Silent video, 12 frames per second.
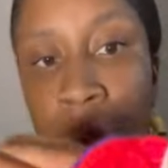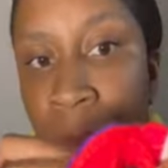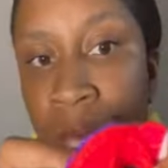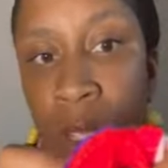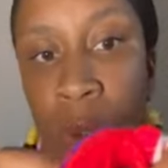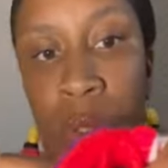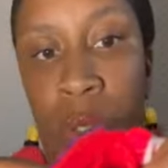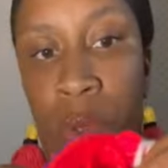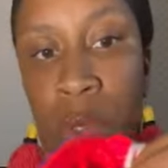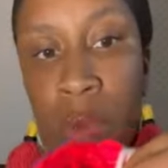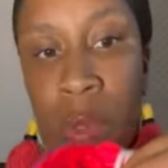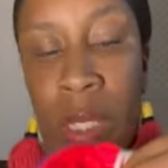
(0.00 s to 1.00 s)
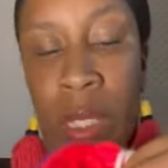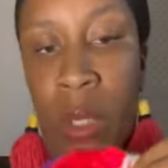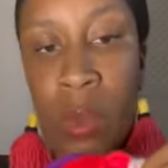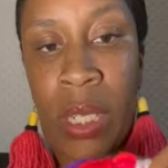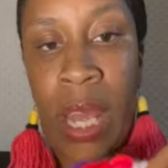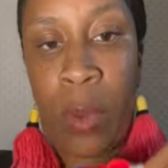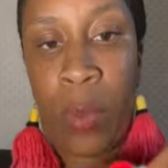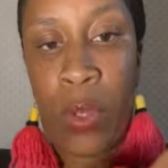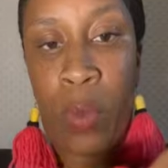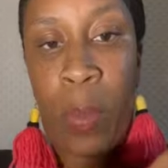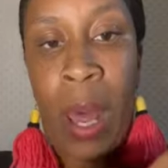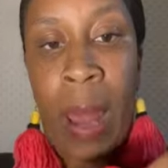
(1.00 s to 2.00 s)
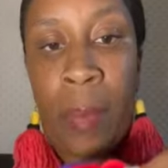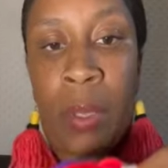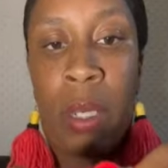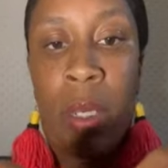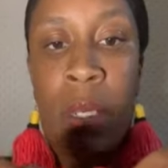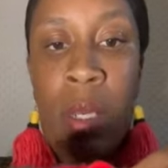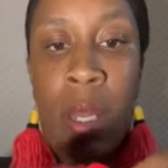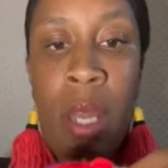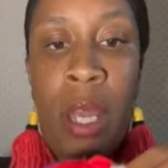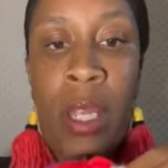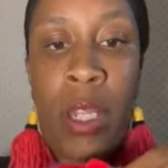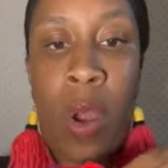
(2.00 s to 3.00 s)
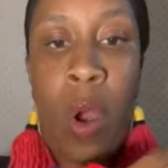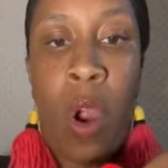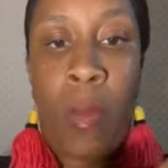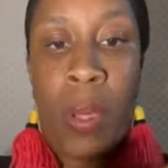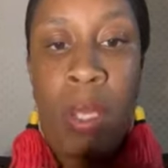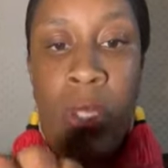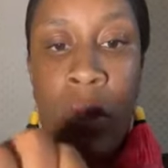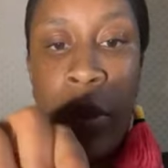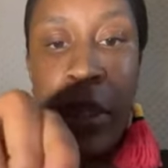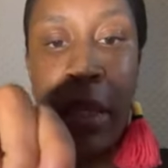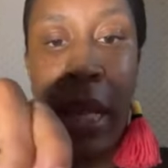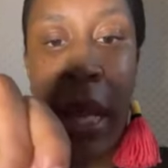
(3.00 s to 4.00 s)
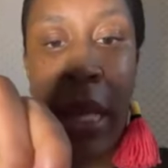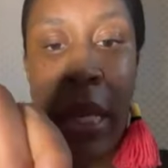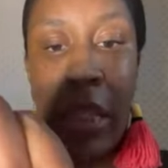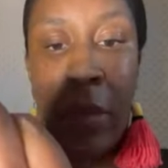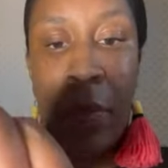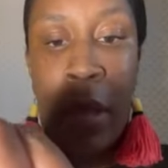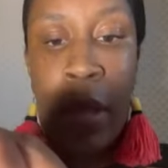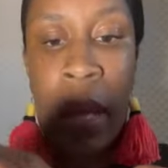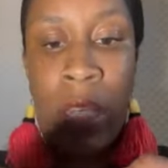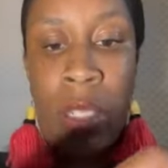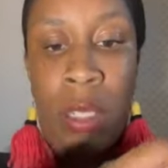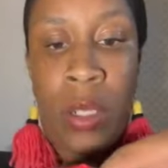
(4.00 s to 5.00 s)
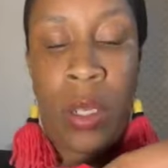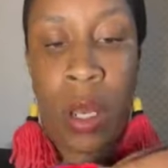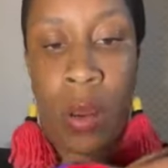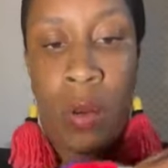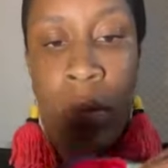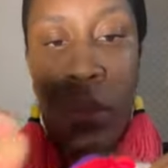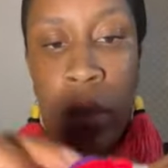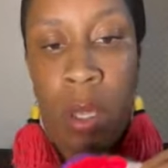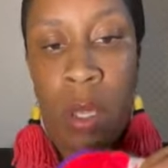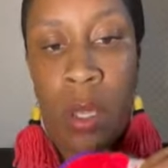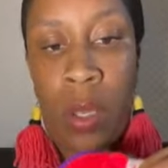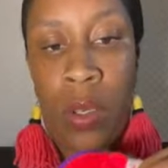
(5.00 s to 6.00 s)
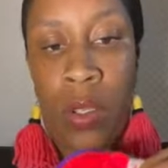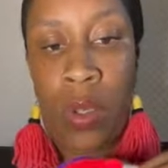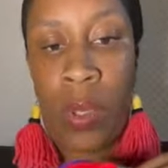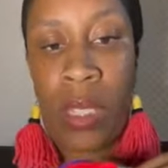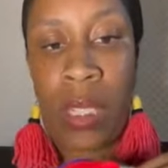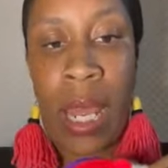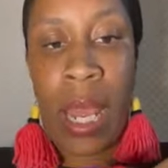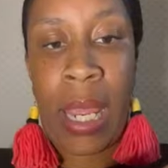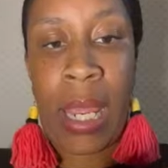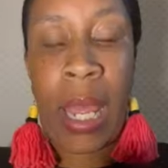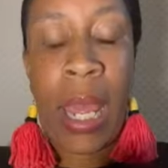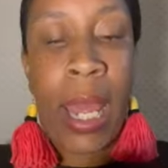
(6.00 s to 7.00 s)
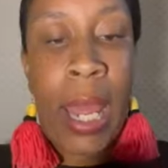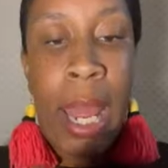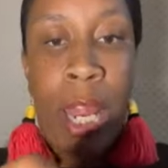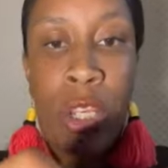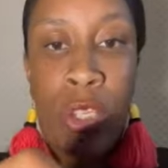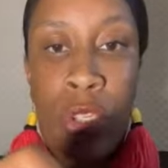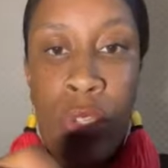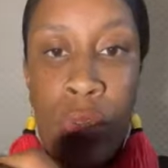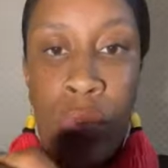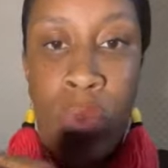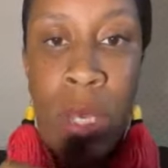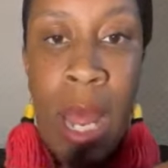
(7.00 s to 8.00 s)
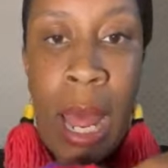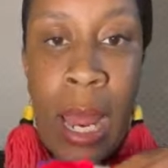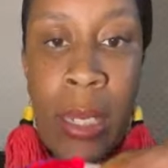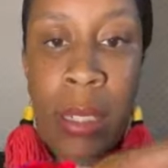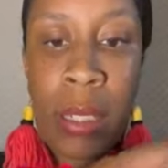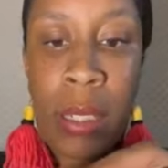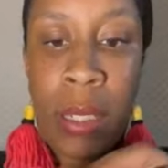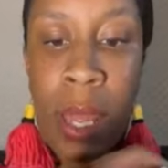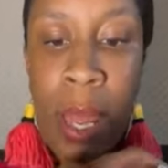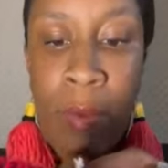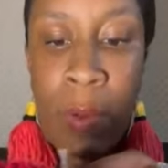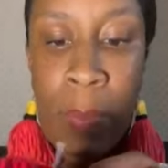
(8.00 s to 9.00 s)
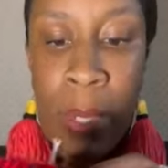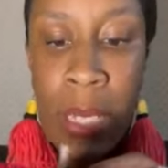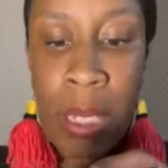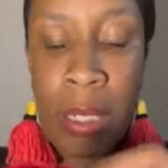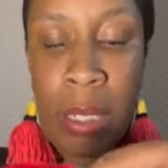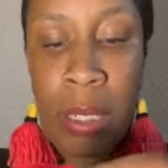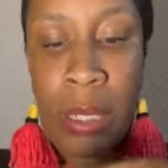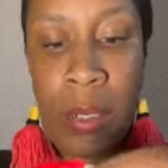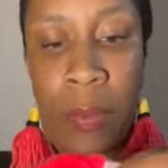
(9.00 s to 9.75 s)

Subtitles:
I mean, don't do it so tight where you pop the yarn, but do it tight as you know. Do it tight, and do not, I repeat,